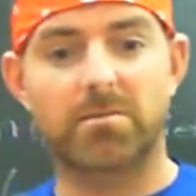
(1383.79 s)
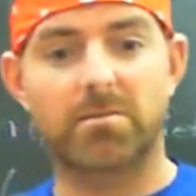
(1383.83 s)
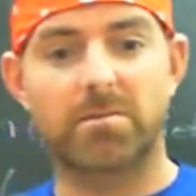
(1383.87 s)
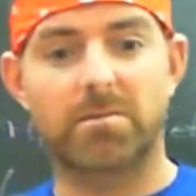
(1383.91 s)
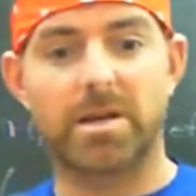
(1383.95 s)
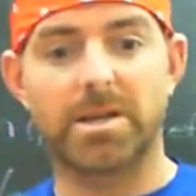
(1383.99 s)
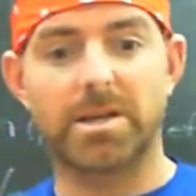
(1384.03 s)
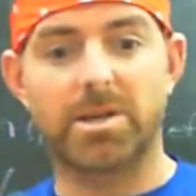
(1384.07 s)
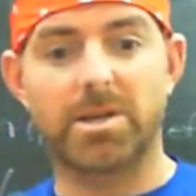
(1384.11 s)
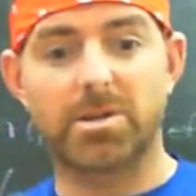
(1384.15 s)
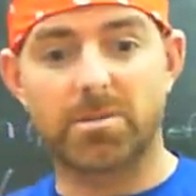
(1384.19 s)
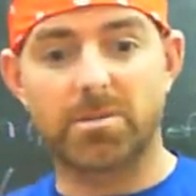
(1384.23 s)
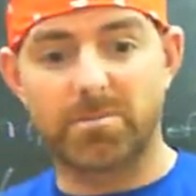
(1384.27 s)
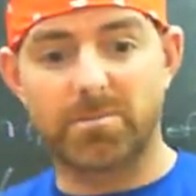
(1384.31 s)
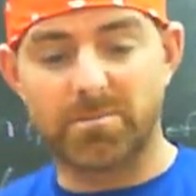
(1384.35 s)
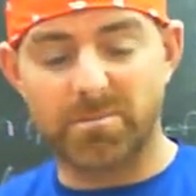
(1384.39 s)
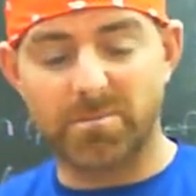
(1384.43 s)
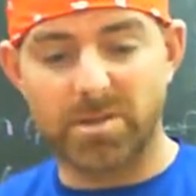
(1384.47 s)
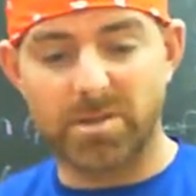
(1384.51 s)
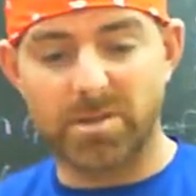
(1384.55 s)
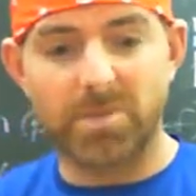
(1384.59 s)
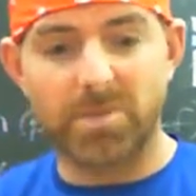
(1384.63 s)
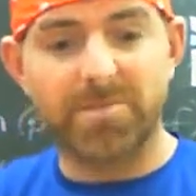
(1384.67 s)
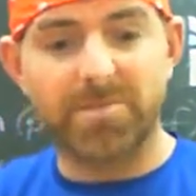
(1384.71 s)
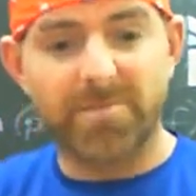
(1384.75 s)
Like
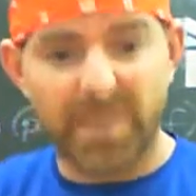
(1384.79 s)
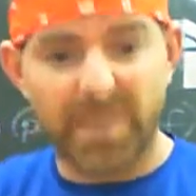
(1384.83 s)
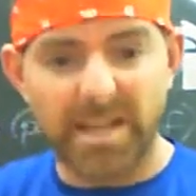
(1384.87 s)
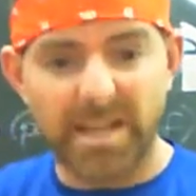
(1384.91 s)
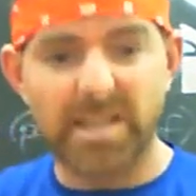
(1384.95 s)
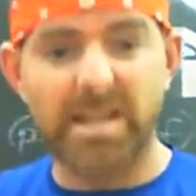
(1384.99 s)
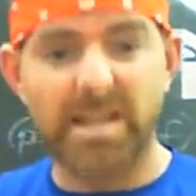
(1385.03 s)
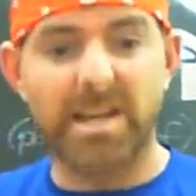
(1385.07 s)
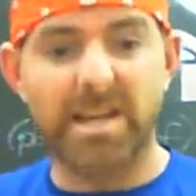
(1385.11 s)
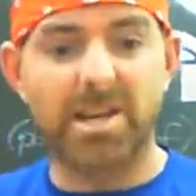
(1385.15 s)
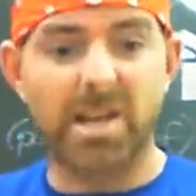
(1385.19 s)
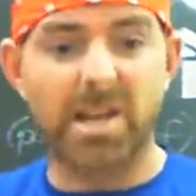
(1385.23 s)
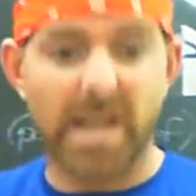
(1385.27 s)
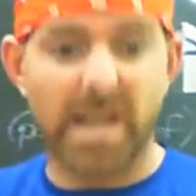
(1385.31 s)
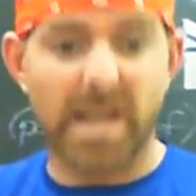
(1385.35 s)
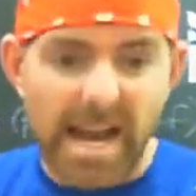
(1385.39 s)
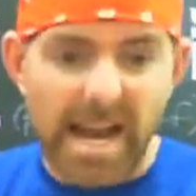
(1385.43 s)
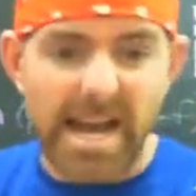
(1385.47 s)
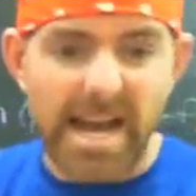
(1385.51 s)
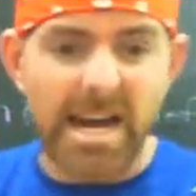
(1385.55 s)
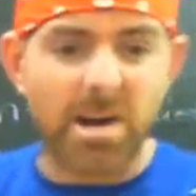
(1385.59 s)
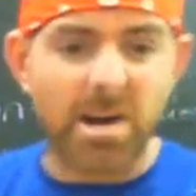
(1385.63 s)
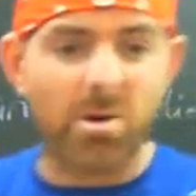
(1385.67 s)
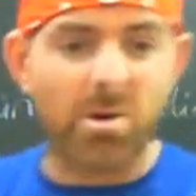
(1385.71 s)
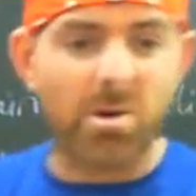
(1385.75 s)
you feel it and you're like,
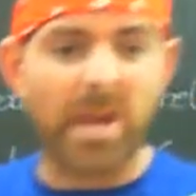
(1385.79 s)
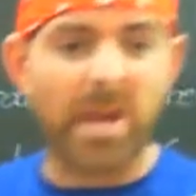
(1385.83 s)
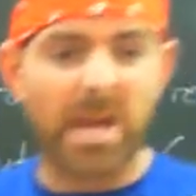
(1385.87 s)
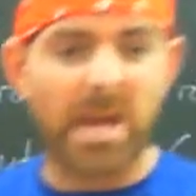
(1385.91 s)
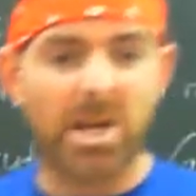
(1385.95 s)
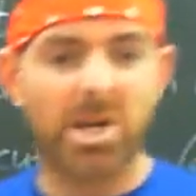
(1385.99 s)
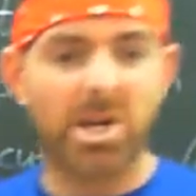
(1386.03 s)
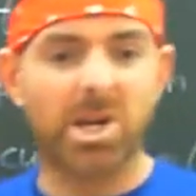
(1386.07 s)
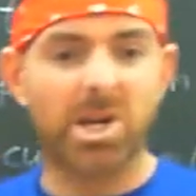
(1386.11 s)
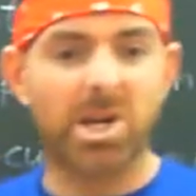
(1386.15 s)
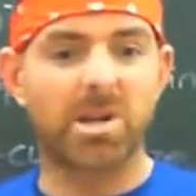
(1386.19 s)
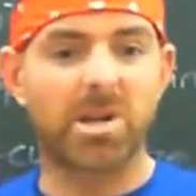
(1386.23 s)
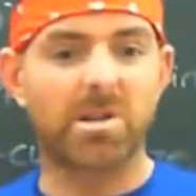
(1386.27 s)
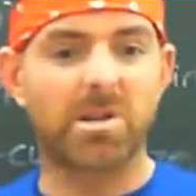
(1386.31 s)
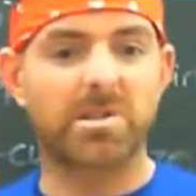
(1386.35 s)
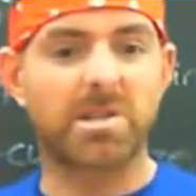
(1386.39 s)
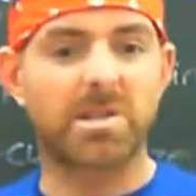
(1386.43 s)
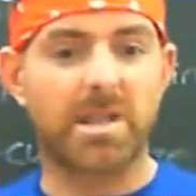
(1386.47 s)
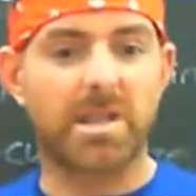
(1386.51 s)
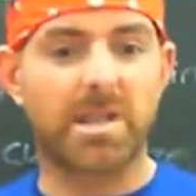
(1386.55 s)
ow, that hurts.